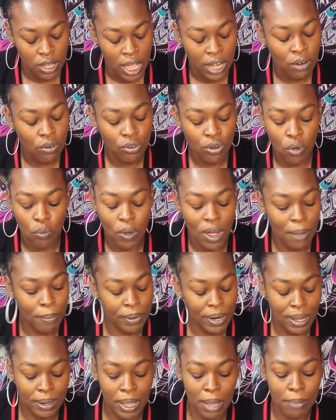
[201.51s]
I don't know why,
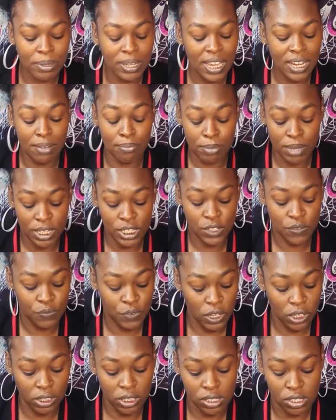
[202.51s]
but I'm getting
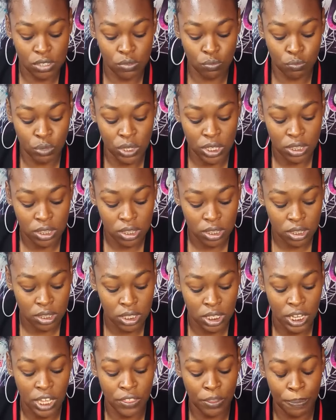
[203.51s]
mixed feelings with
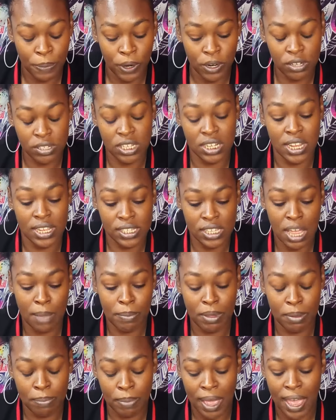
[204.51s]
the other person that's
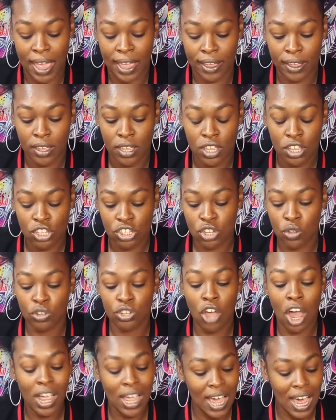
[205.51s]
coming back.
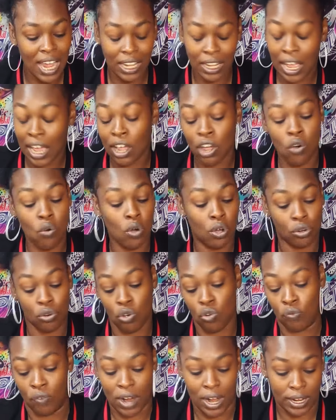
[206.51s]
So y'all got a lot going
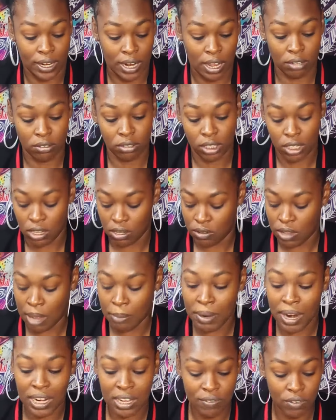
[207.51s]
on right now, Leo.
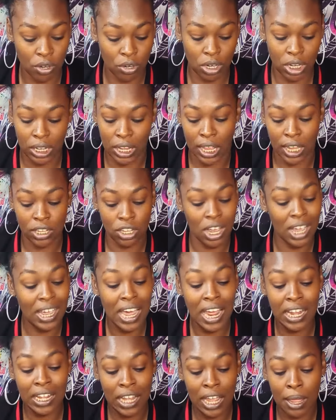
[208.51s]
I'm not even gonna lie.
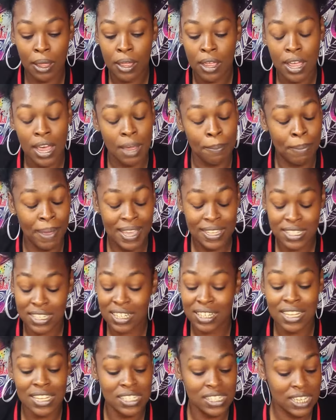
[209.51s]
Y'all got a lot.
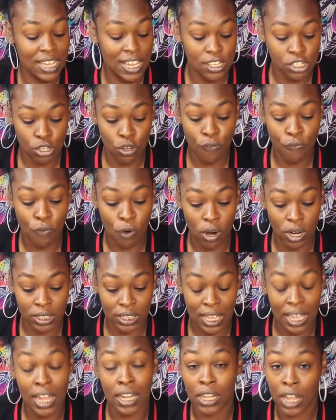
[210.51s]
Basically, it's saying so
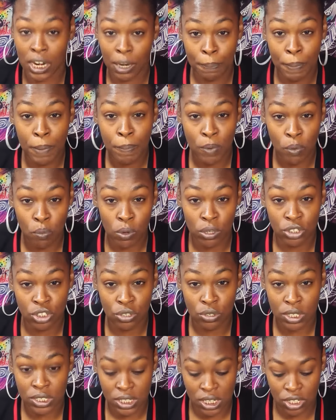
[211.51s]
far that a lot of people
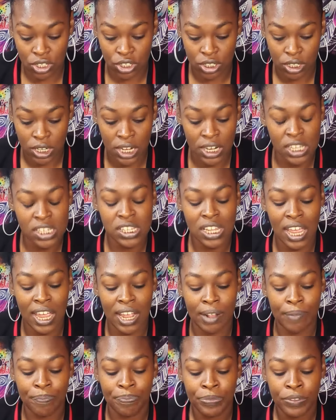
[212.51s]
want your attention, and it's
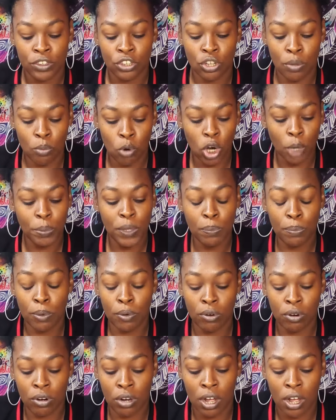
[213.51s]
like the more
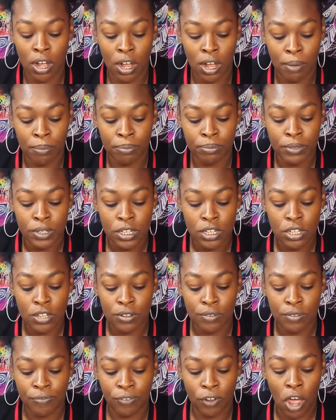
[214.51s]
people um
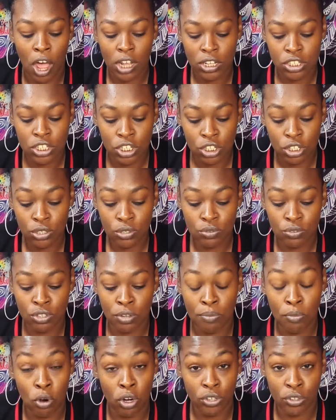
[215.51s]
flock to you,
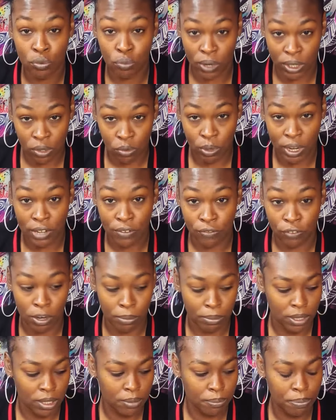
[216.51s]
the more you run away
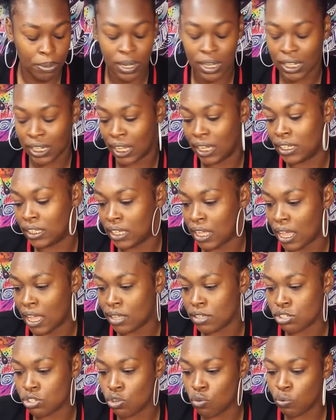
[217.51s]
from it. Put it like
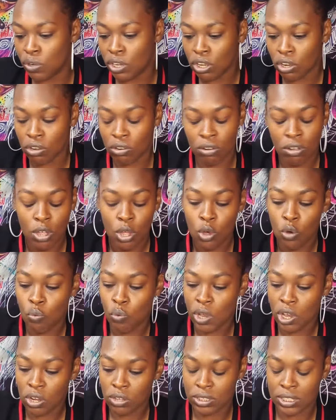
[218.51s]
that. So we're gonna
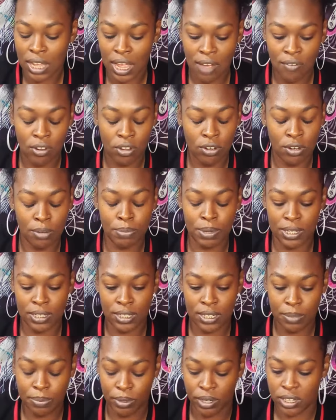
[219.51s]
we're gonna dive a little
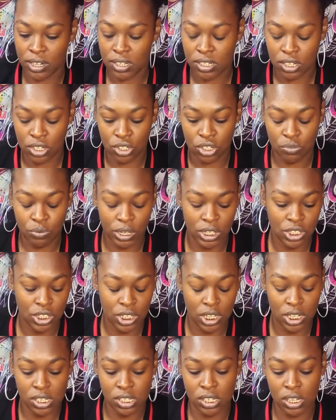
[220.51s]
bit deeper in this
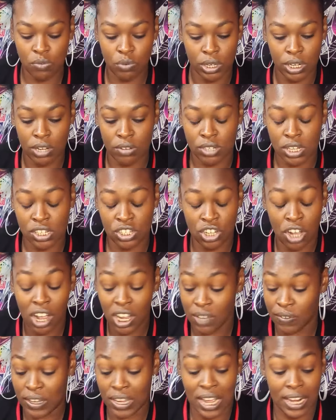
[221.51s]
situation and see what else, cause
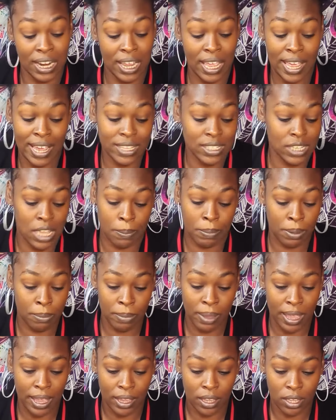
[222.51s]
y'all even got an ex
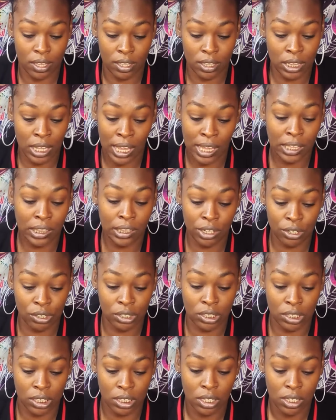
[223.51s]
coming back, like
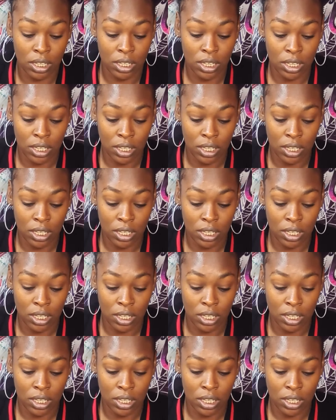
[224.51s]
literally